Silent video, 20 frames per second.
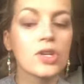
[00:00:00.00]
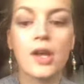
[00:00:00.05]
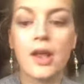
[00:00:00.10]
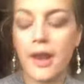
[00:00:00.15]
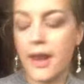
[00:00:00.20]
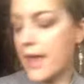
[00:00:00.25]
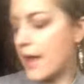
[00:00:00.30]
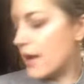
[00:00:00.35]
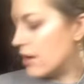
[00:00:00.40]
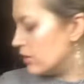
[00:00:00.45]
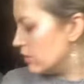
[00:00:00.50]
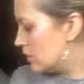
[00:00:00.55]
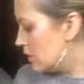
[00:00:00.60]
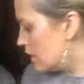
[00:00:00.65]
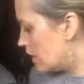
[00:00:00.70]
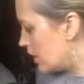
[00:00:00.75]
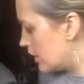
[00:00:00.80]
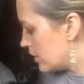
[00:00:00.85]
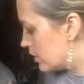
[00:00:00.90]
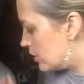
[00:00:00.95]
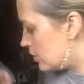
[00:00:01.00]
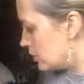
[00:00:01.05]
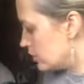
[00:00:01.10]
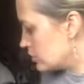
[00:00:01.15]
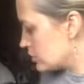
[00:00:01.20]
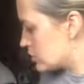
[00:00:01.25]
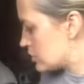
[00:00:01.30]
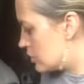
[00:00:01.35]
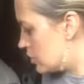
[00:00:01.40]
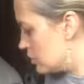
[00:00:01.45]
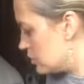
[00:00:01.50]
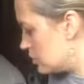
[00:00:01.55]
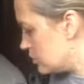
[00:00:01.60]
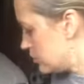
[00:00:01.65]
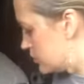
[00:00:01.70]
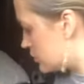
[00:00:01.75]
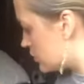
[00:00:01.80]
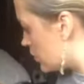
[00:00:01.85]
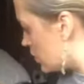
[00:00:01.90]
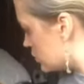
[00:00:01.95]
Now, I also
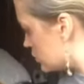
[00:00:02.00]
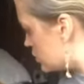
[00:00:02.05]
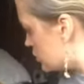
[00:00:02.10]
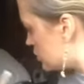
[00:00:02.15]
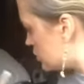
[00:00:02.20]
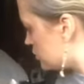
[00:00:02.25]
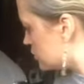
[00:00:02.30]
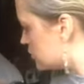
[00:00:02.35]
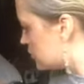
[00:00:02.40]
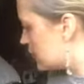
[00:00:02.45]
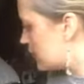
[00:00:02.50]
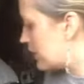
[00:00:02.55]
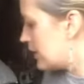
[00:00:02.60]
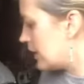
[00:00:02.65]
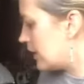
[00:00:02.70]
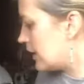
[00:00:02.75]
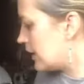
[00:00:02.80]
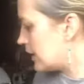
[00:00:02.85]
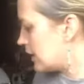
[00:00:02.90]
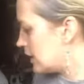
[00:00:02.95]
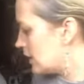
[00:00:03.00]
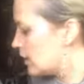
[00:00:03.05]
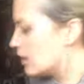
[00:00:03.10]
forgot to do one thing,